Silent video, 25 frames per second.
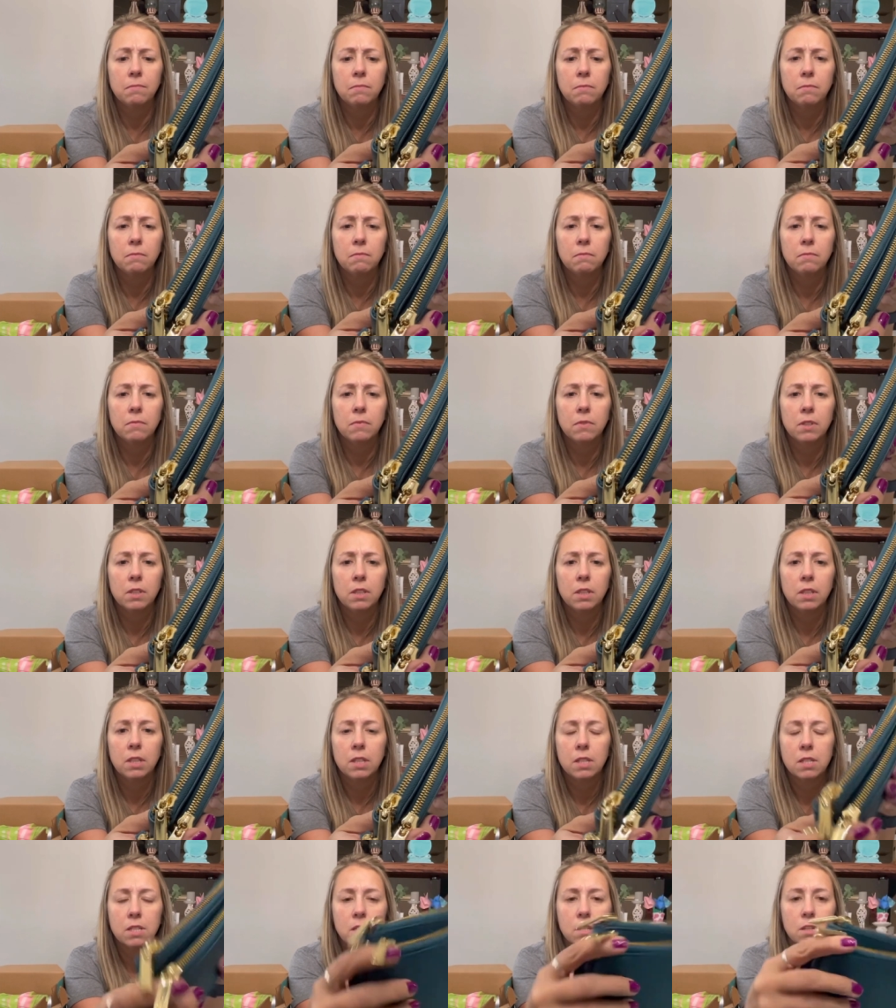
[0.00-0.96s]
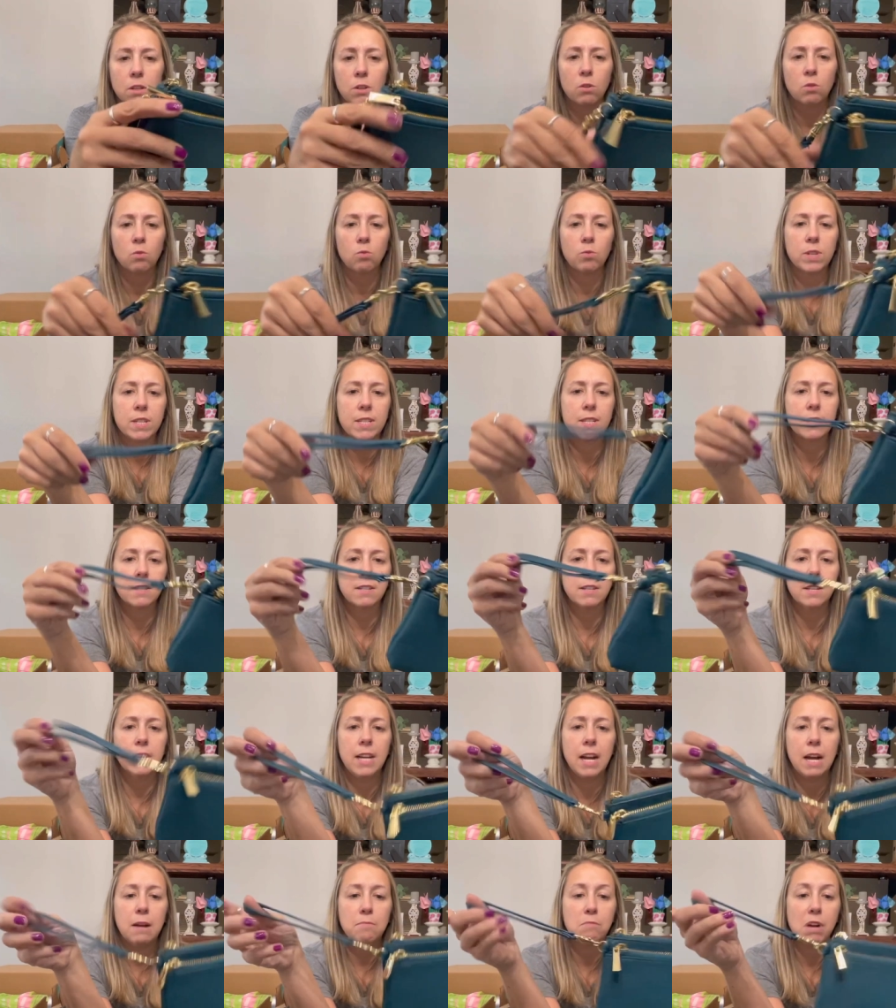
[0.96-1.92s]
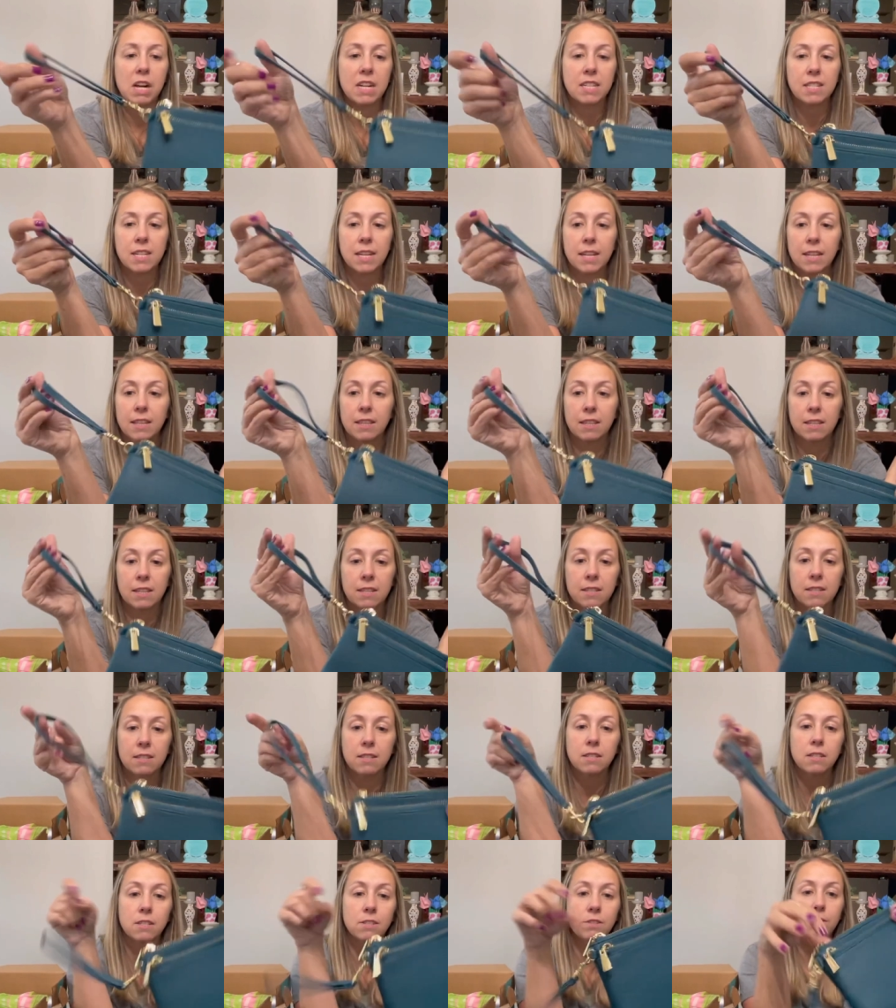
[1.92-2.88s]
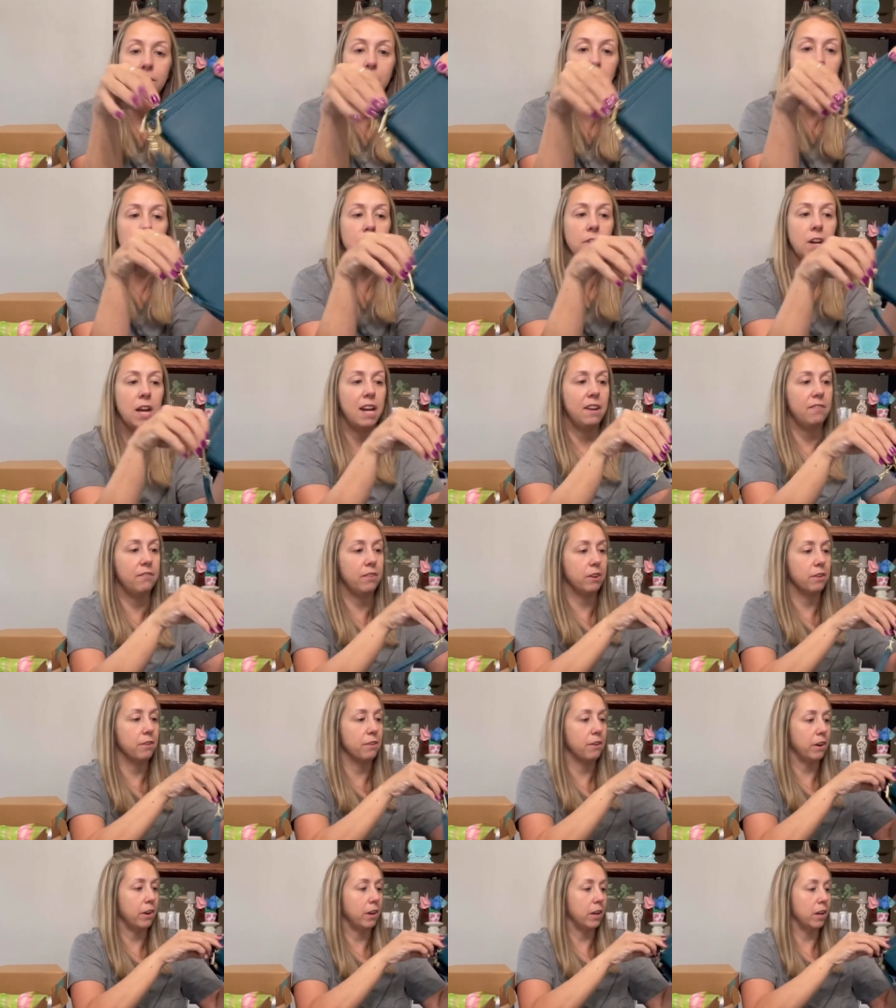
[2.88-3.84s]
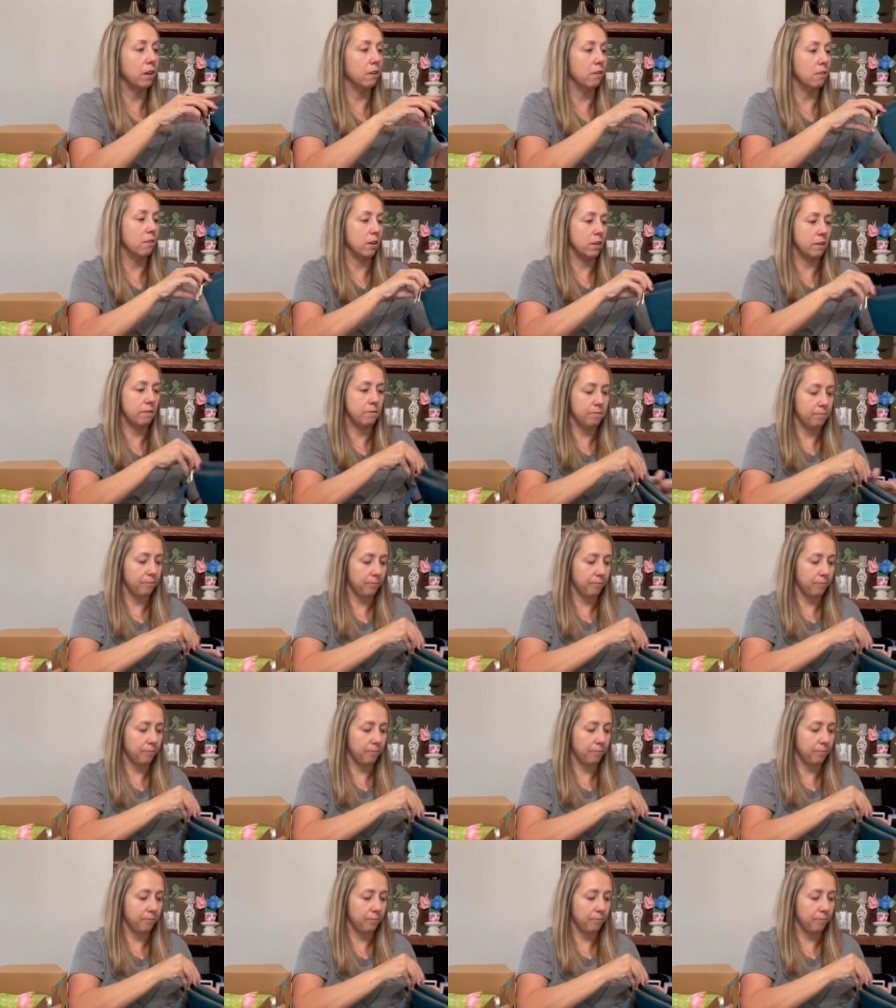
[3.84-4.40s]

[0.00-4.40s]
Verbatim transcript: Mm -hmm. It's a little wristlet. I might take this if I haven't already gone